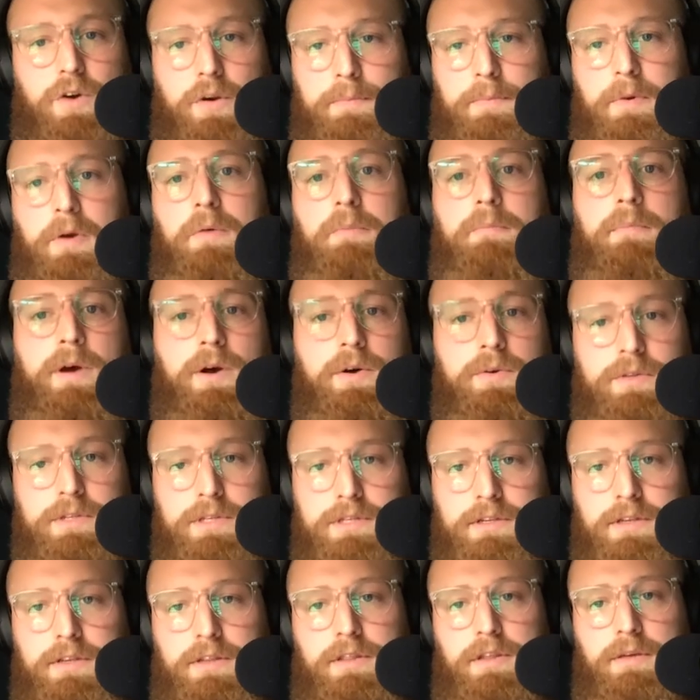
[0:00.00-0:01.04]
or
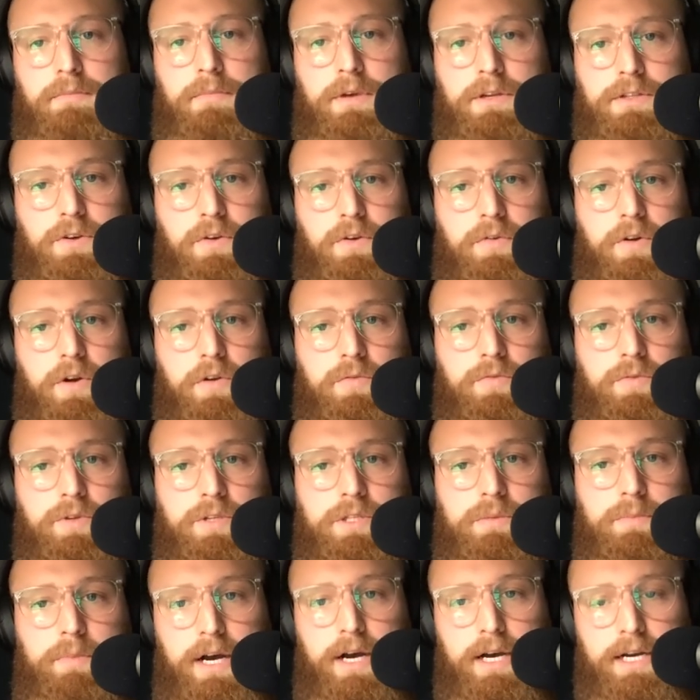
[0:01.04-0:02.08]
promote the muscle growth
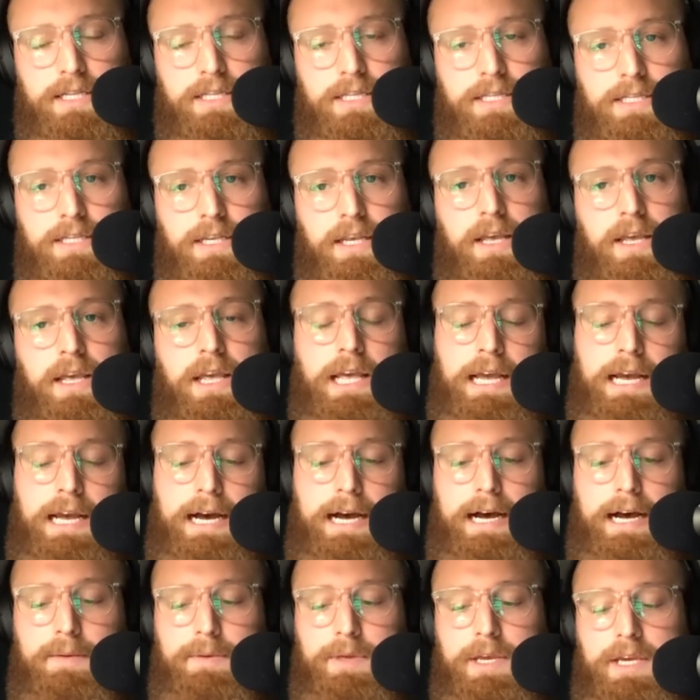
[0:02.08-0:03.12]
response,
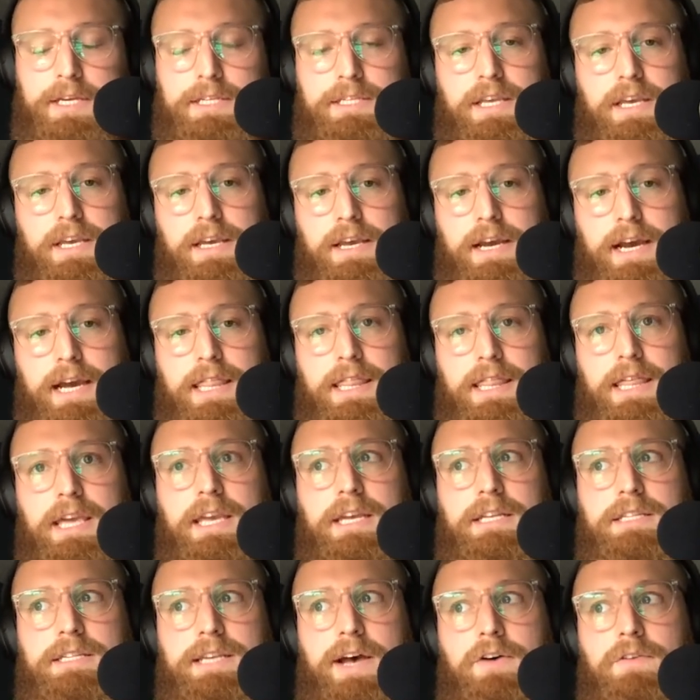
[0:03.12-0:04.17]
because I think
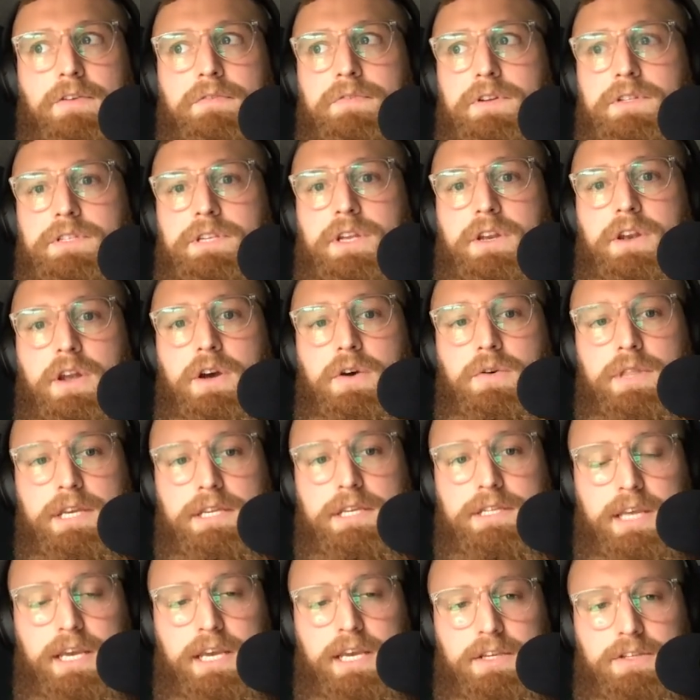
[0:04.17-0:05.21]
it's helpful to know
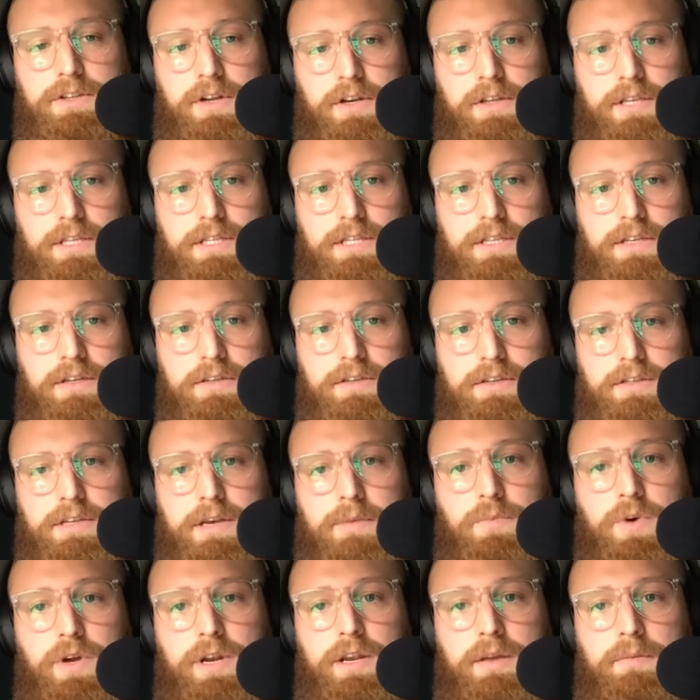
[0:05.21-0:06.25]
these things, or at least
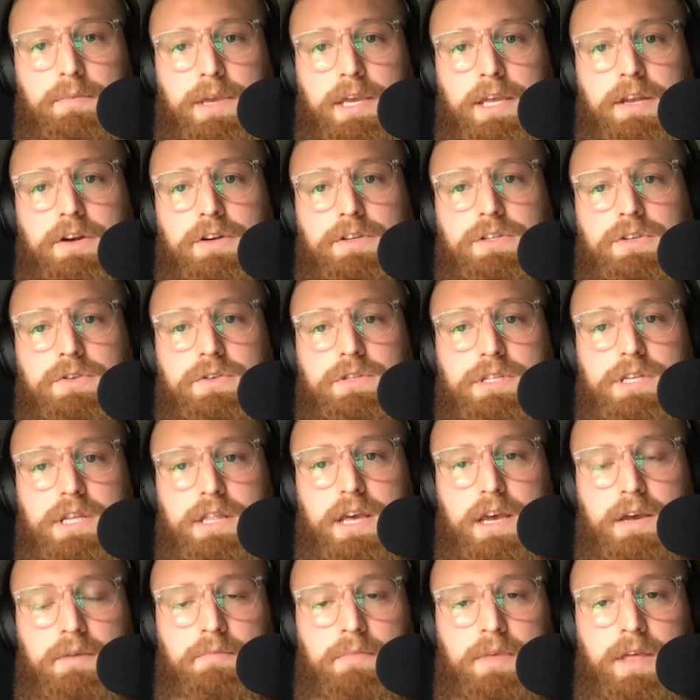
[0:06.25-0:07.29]
somewhat be introduced to
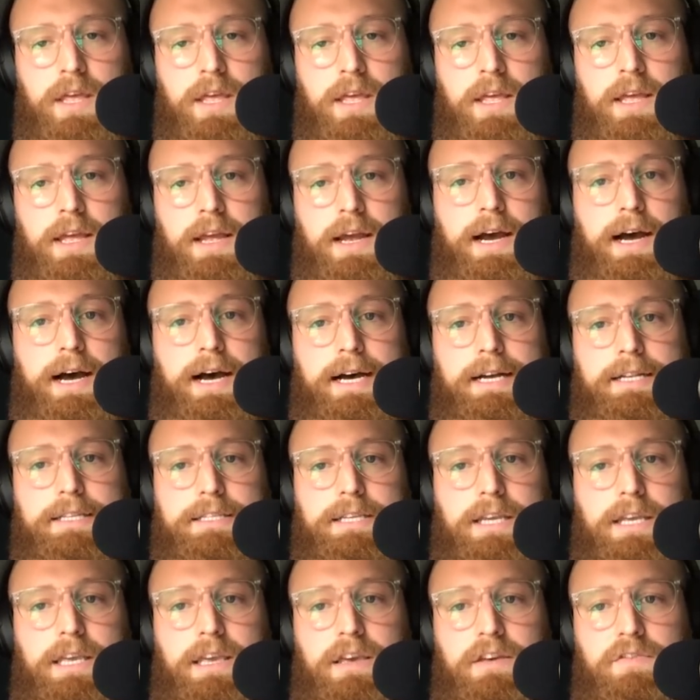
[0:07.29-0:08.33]
them,
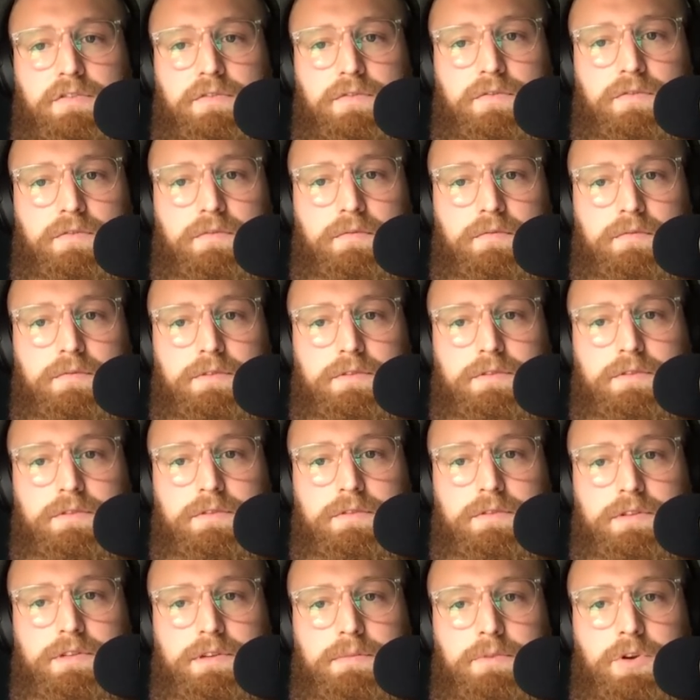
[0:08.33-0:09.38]
to give
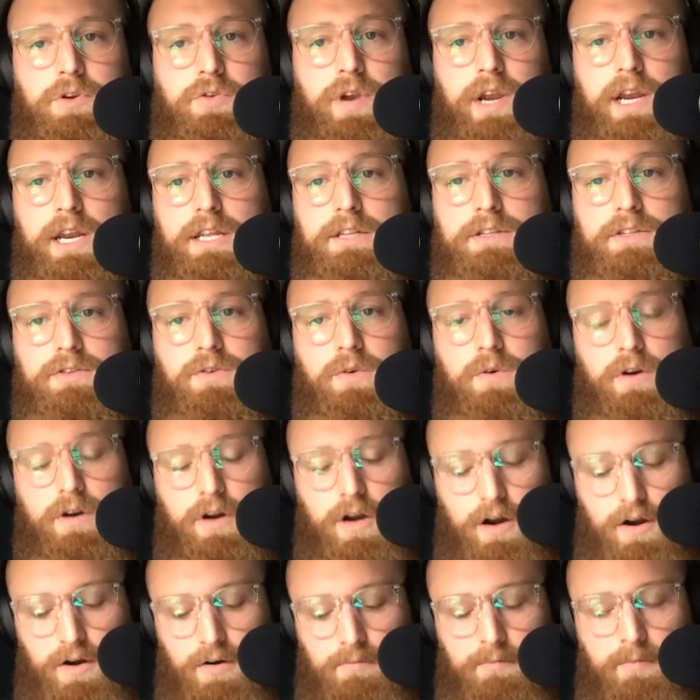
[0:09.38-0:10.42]
some credence
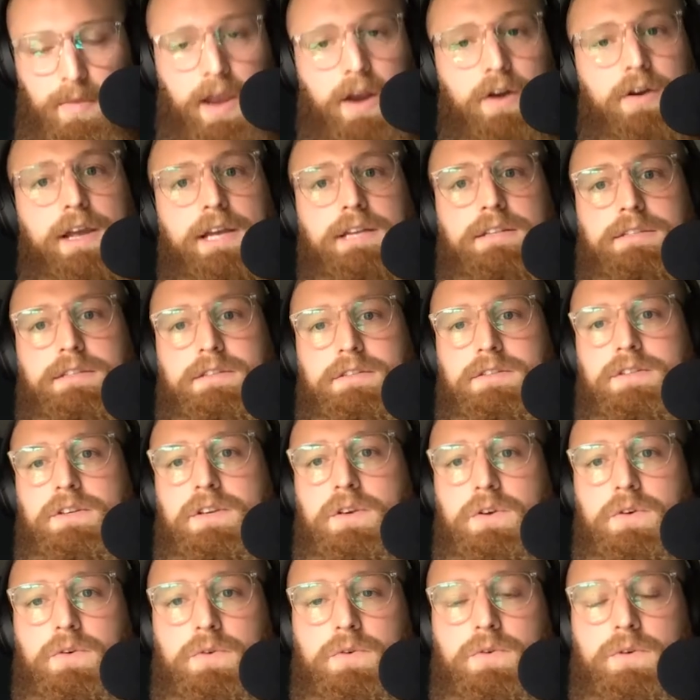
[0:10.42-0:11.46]
or merit
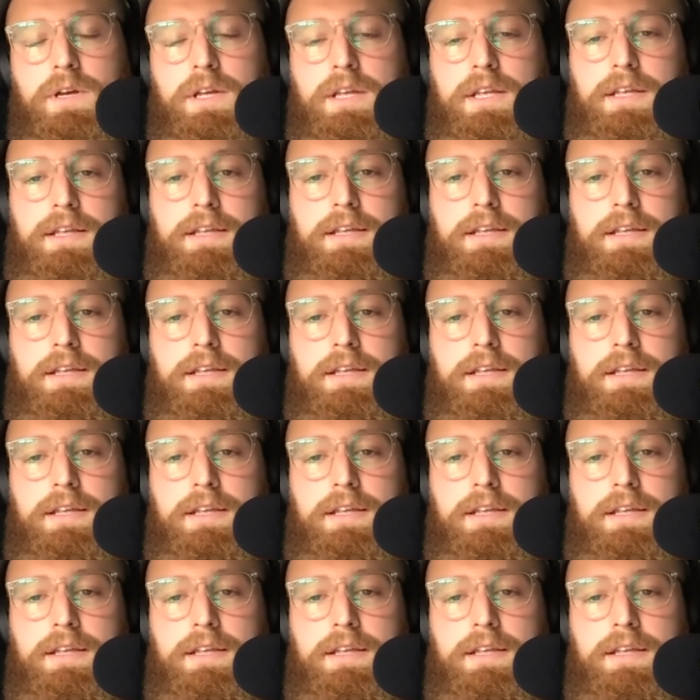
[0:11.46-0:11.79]
to